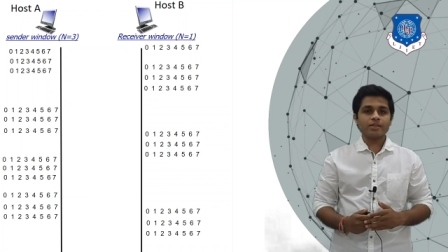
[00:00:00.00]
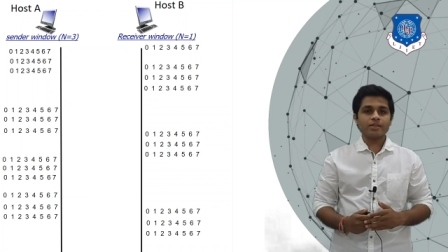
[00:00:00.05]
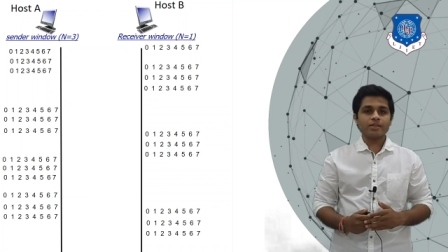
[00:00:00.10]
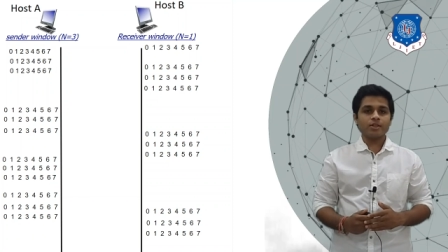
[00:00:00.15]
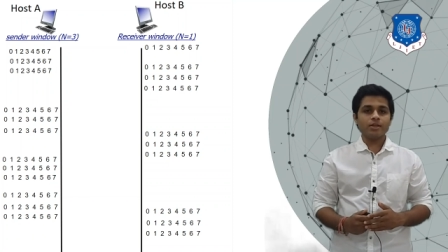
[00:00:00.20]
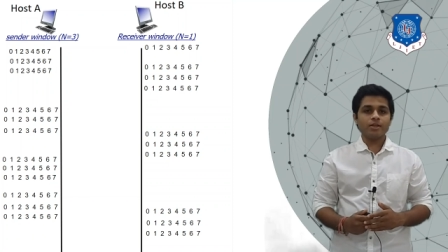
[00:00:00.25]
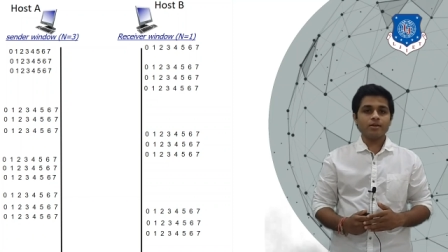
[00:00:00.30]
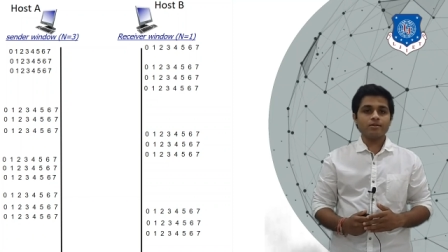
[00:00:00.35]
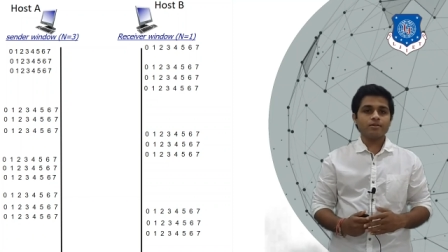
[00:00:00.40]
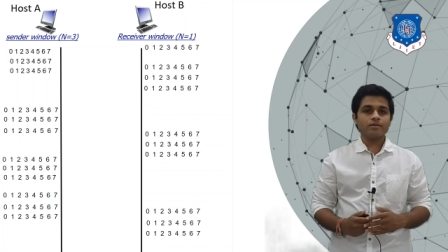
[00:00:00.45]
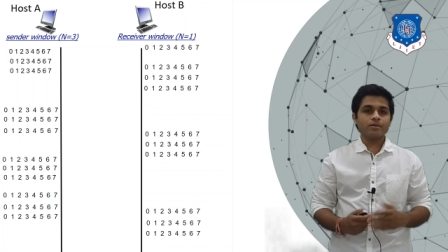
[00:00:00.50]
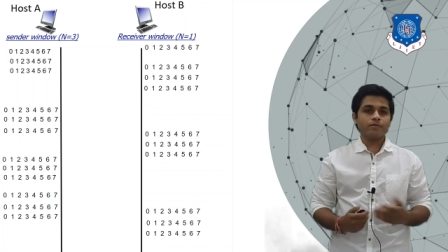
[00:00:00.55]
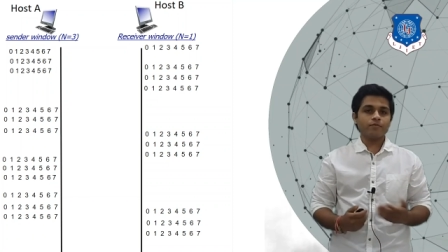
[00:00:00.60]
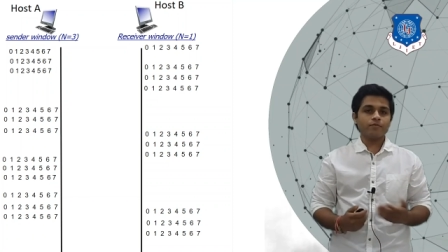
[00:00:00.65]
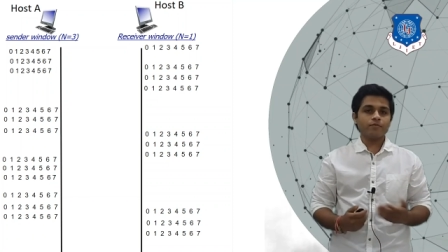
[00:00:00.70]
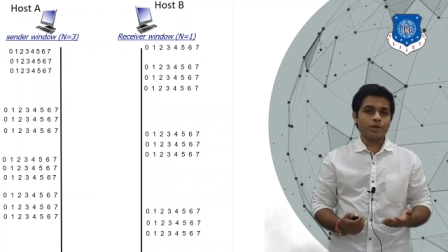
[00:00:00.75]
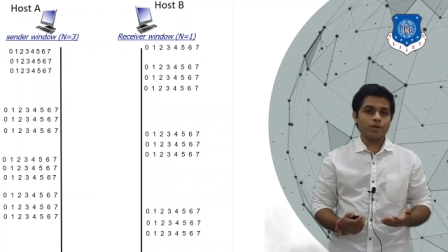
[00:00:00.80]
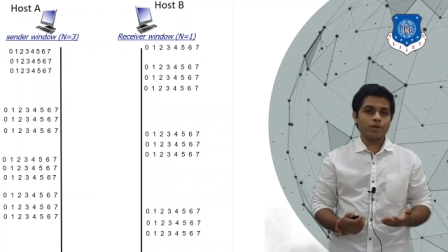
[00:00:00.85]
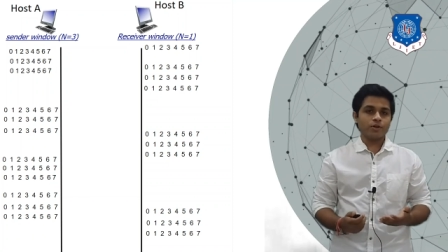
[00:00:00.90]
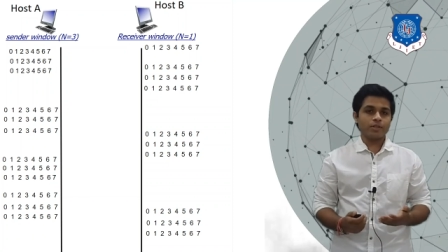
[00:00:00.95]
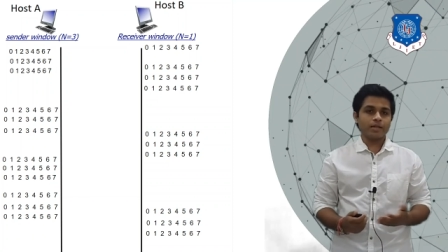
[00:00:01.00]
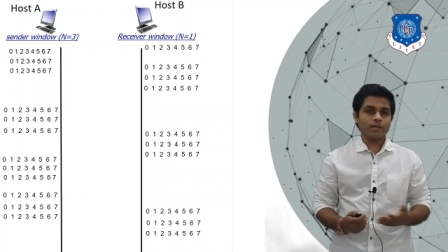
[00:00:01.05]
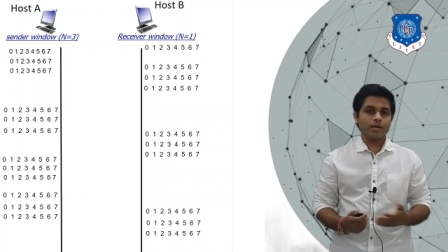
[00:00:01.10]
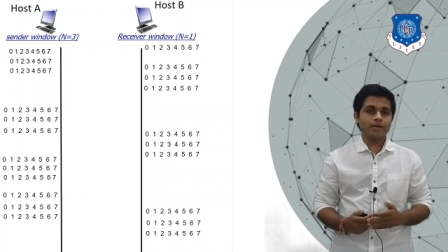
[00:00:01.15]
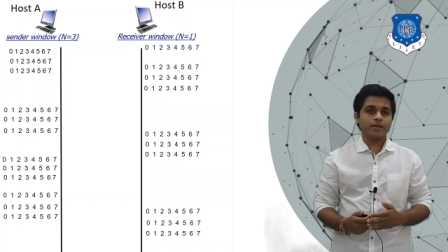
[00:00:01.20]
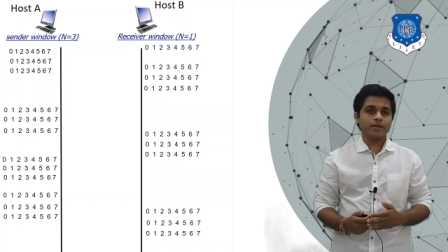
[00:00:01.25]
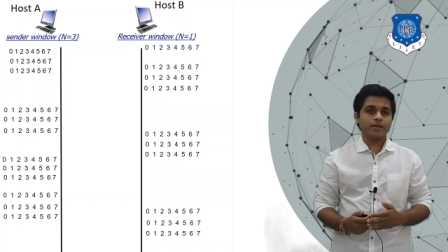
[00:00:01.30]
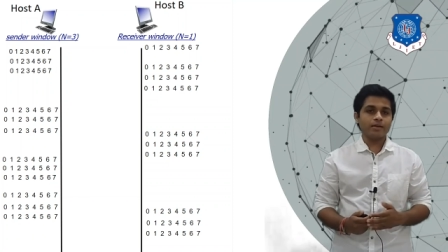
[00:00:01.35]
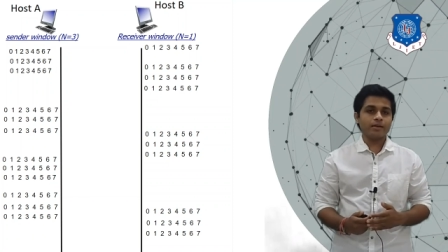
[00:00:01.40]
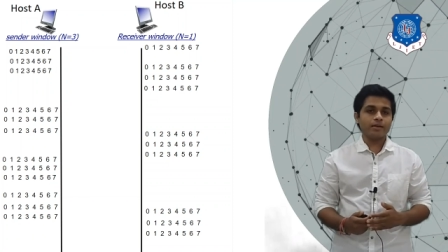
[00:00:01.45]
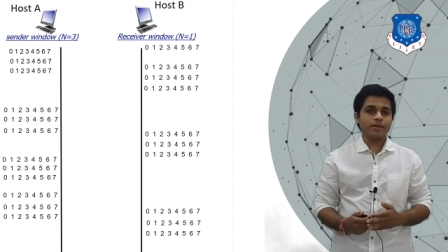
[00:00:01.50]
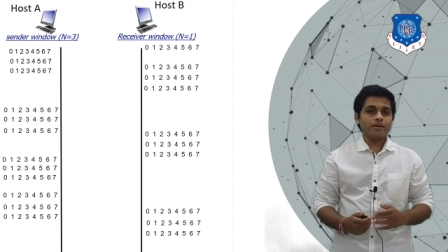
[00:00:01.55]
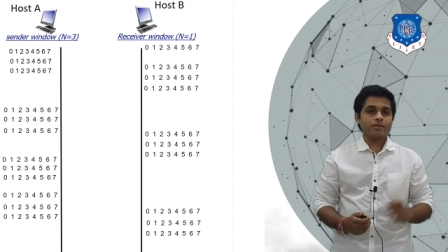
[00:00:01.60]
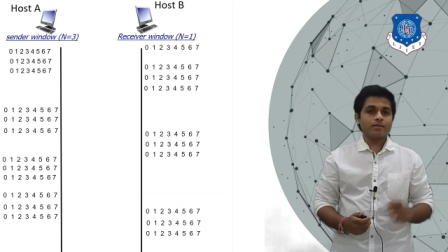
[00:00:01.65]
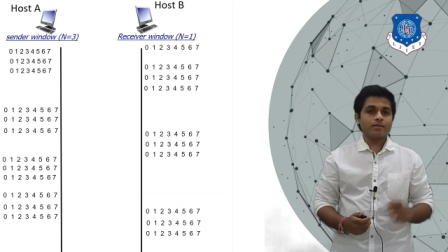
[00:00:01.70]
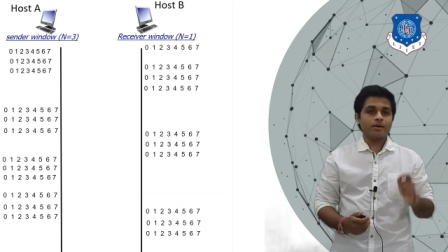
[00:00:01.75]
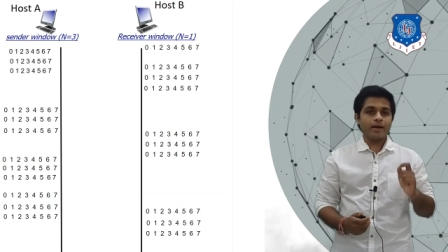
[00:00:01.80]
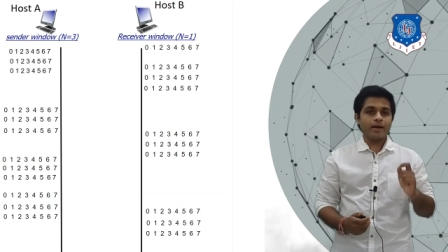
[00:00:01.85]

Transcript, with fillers: 3 we know that the